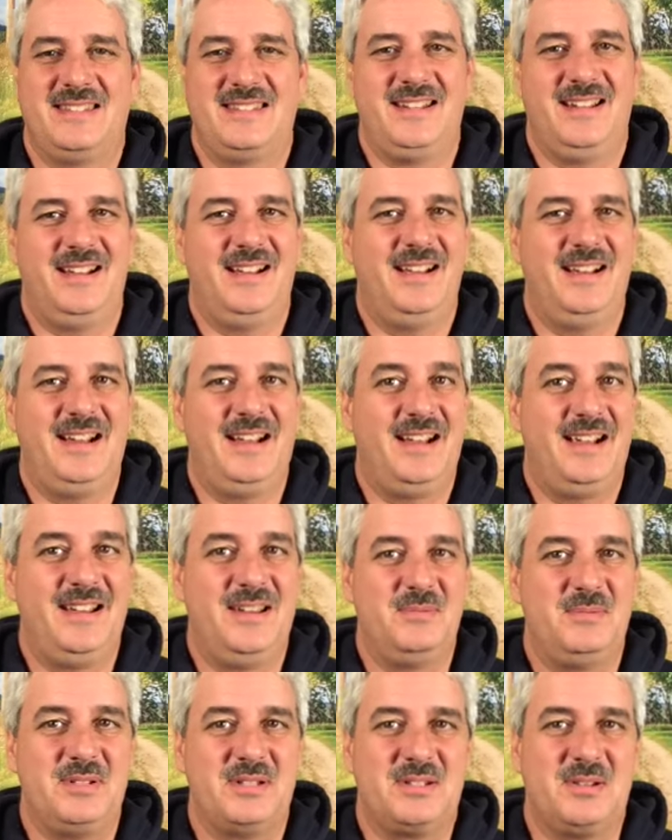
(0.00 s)
is Todd. I
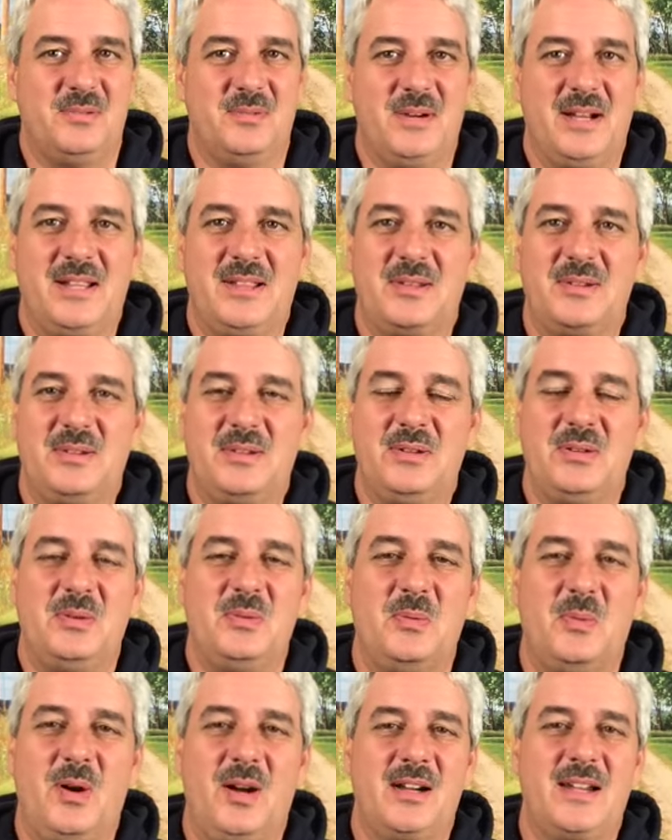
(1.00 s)
am just a regular
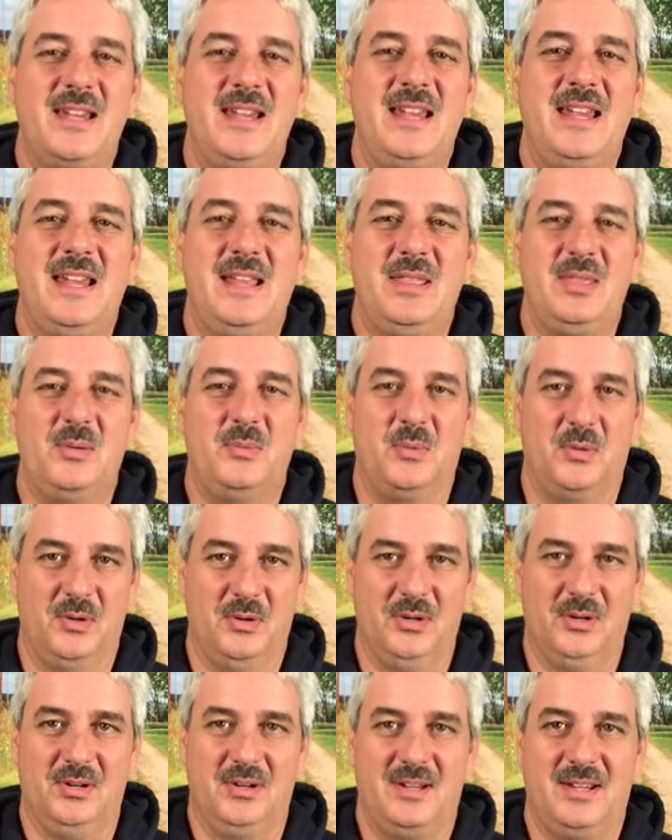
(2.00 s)
dude walking in the
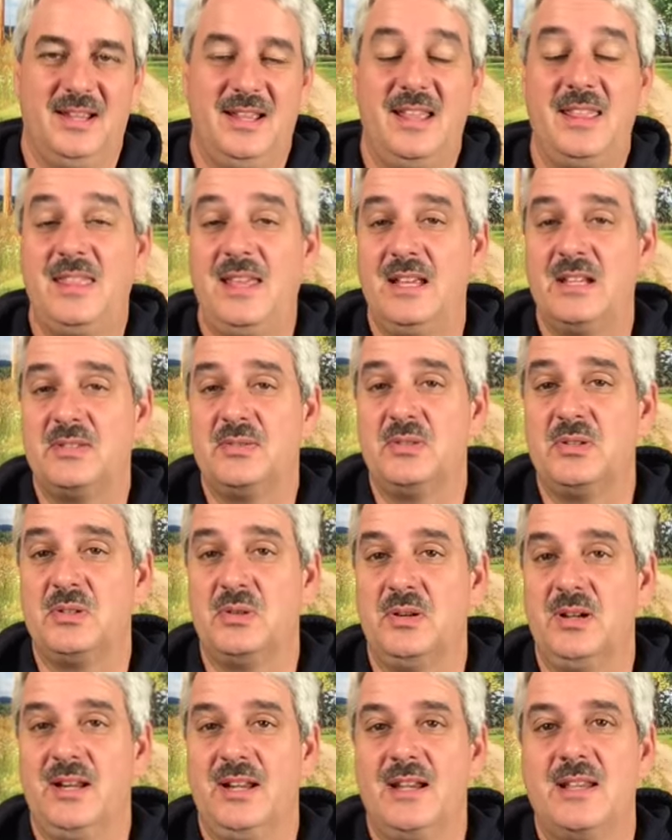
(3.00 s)
Word. Thanks for
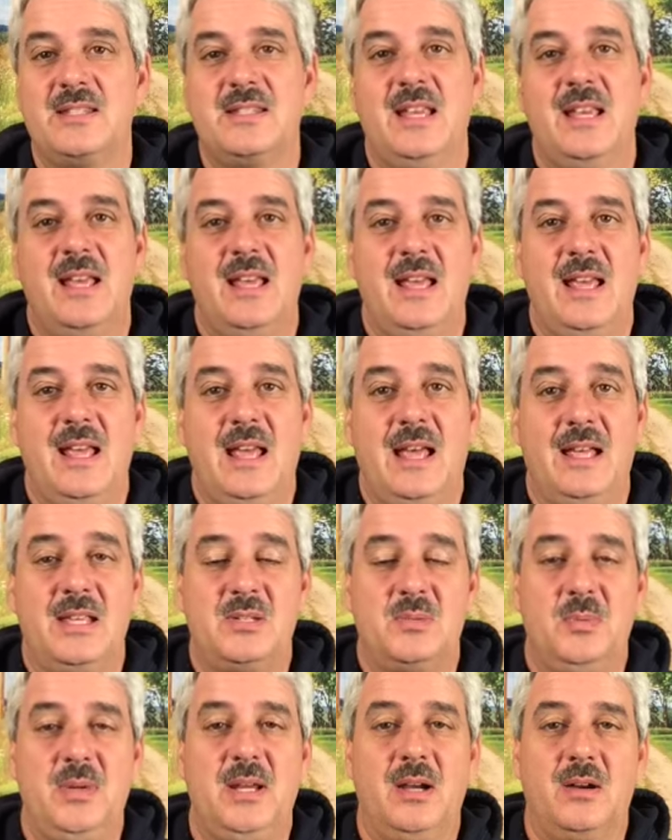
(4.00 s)
joining us
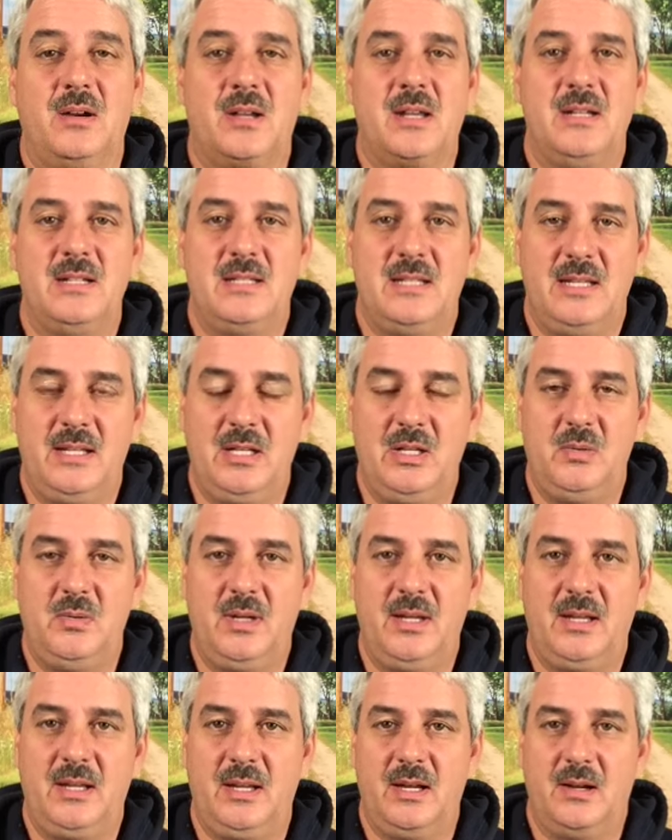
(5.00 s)
as we are
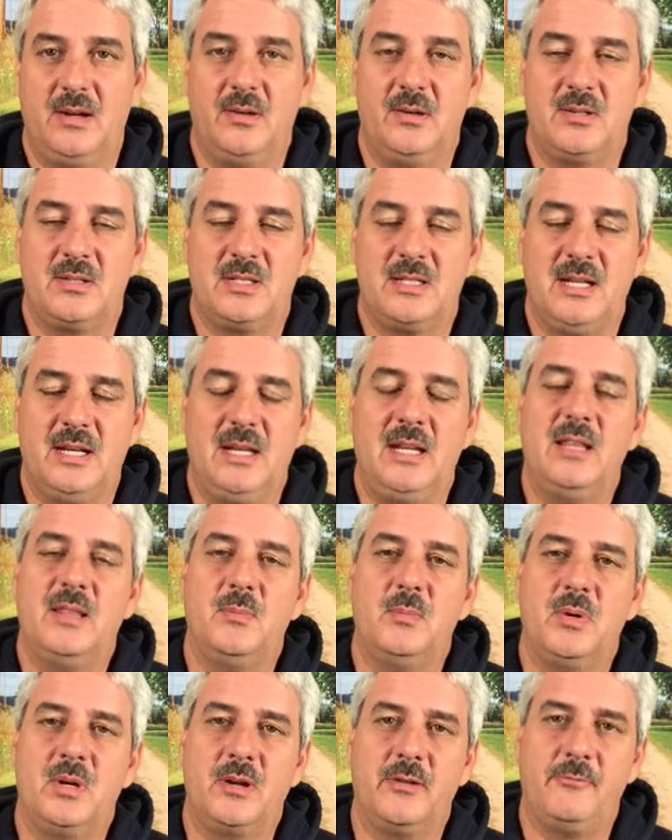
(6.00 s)
continuing our study in
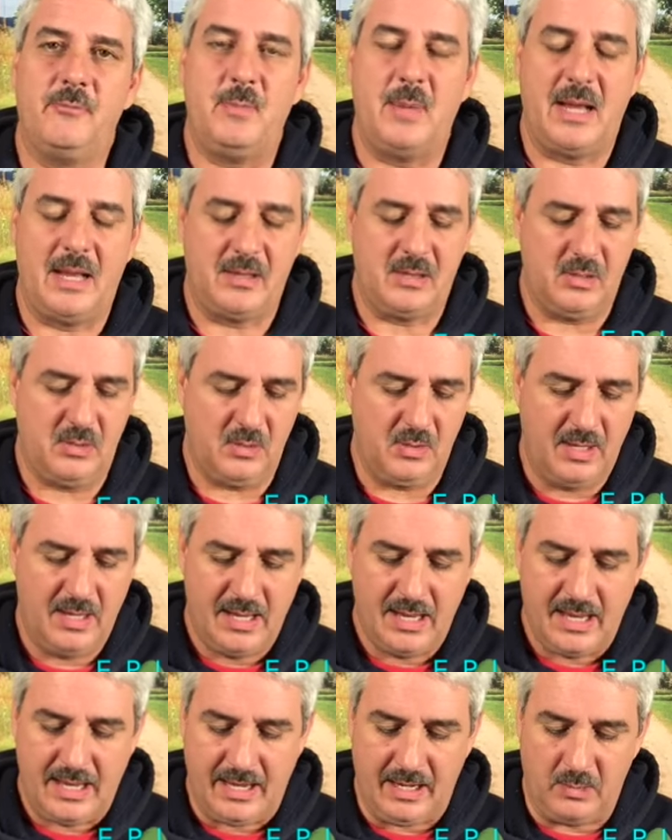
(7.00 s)
the book of Matthew,
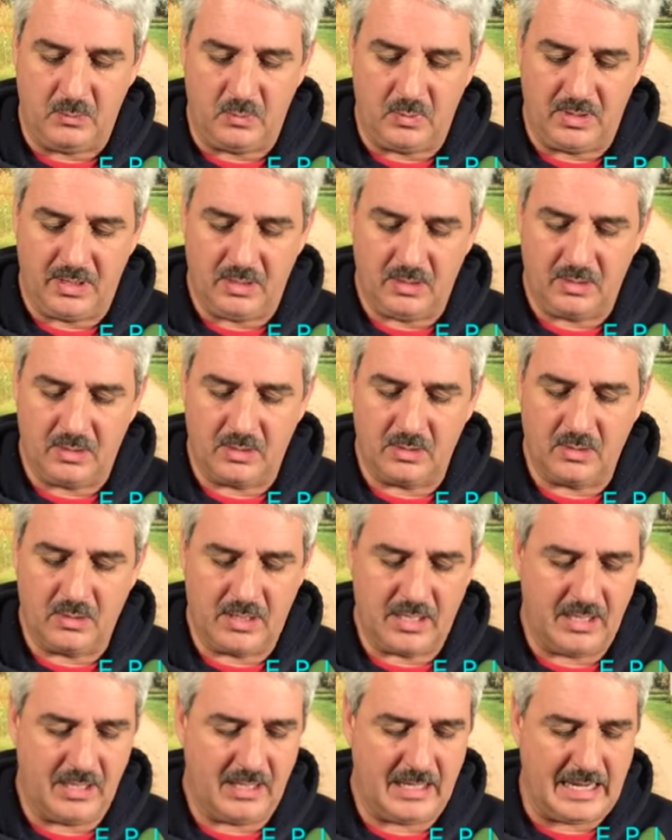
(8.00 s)
and we are
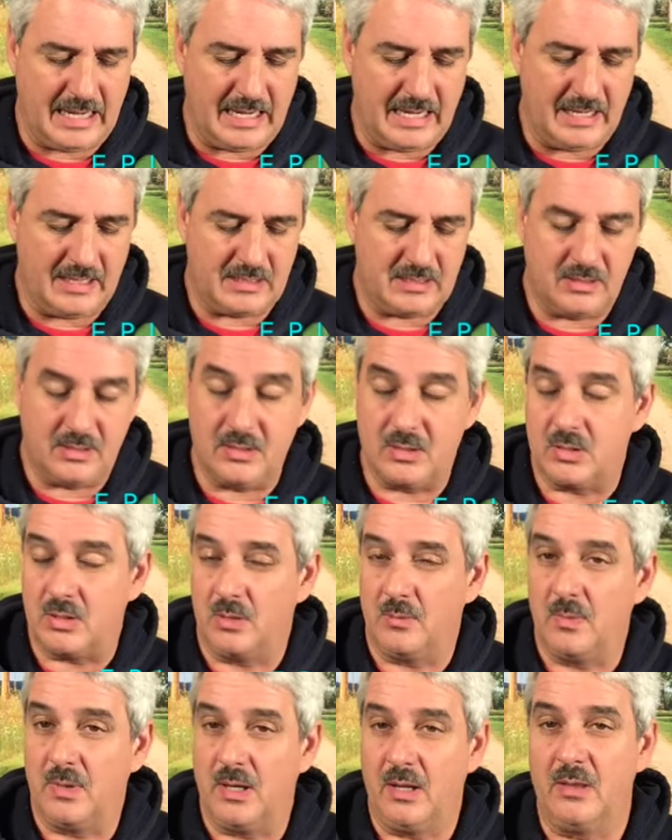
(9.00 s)
looking at the
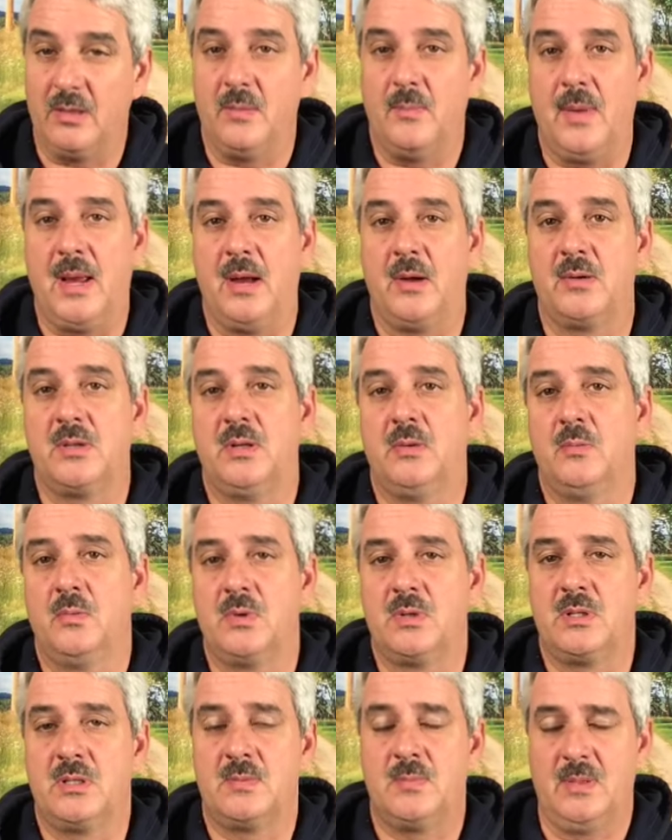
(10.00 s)
Sermon on the Mount, and
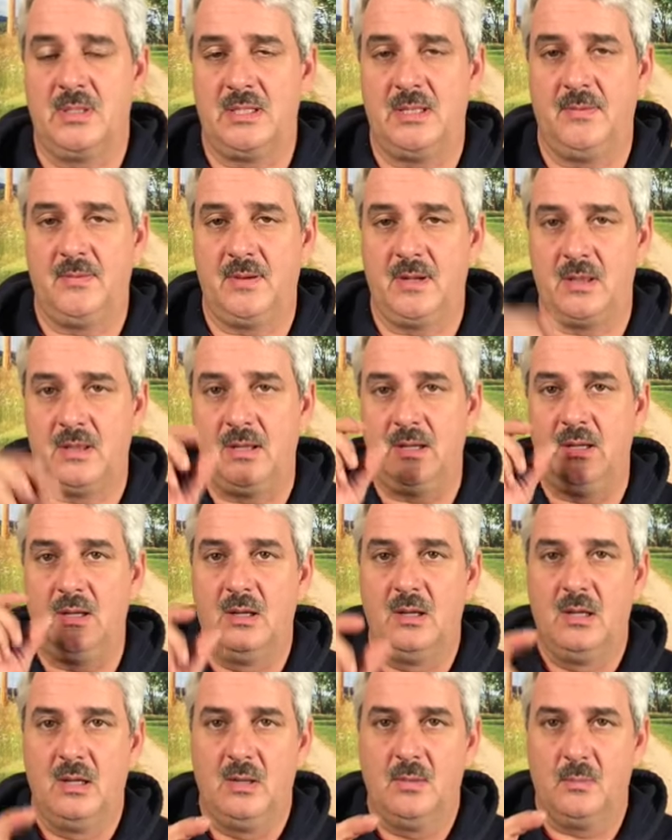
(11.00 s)
we're specifically
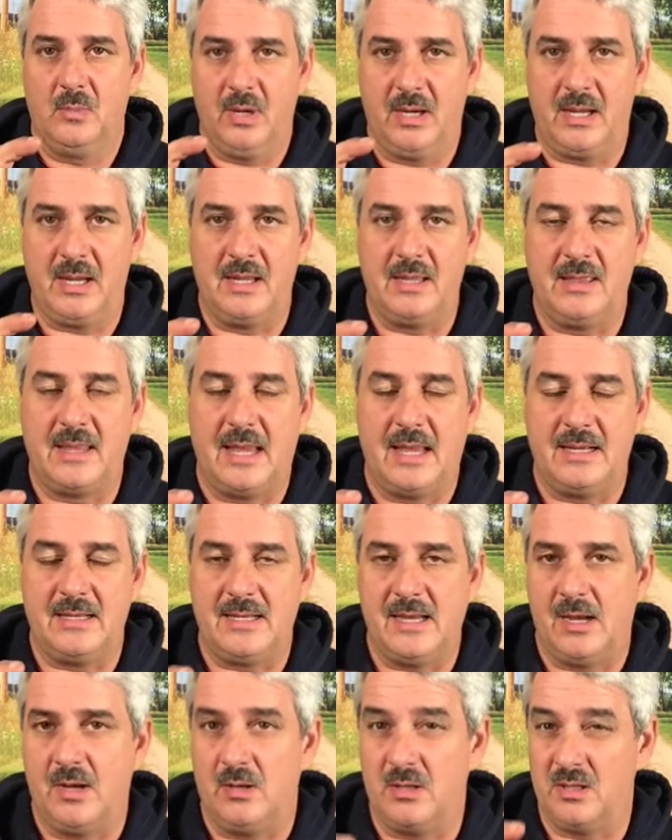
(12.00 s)
breaking that
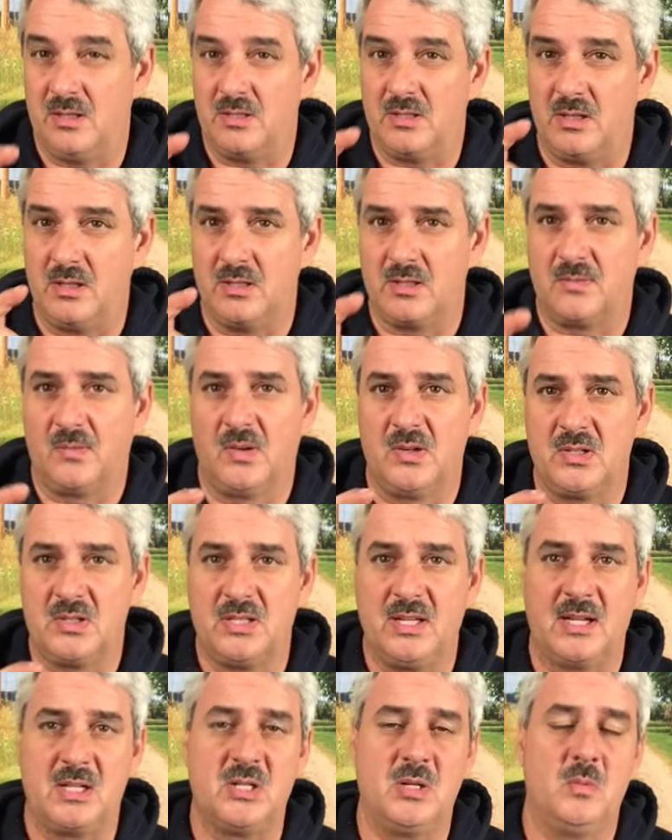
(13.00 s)
down into this first
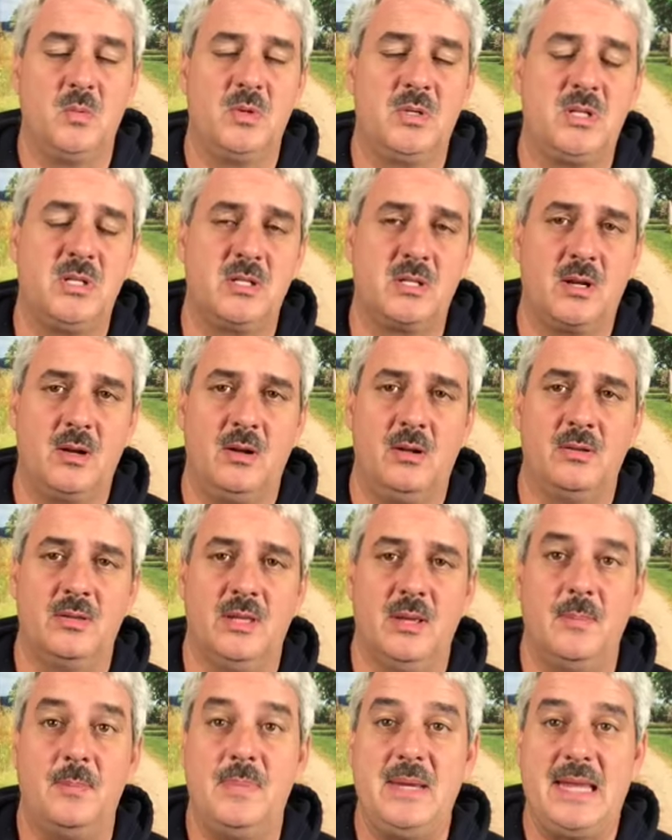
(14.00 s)
section, which is called
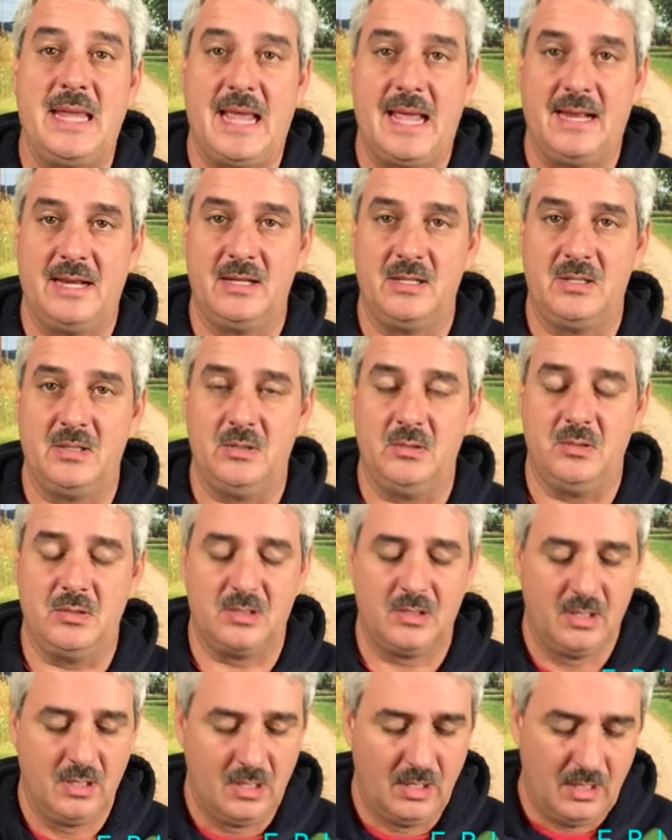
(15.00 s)
the
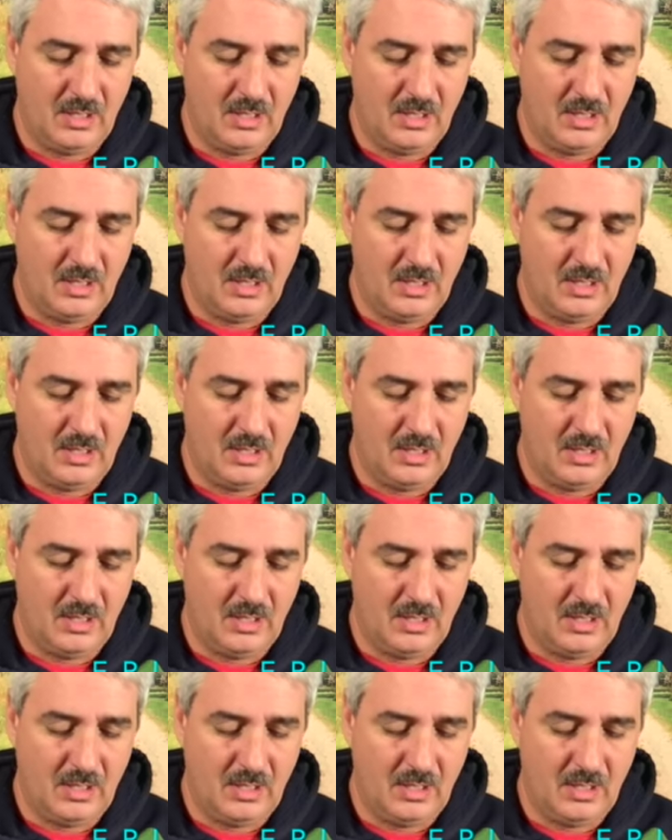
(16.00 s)
Beatitudes.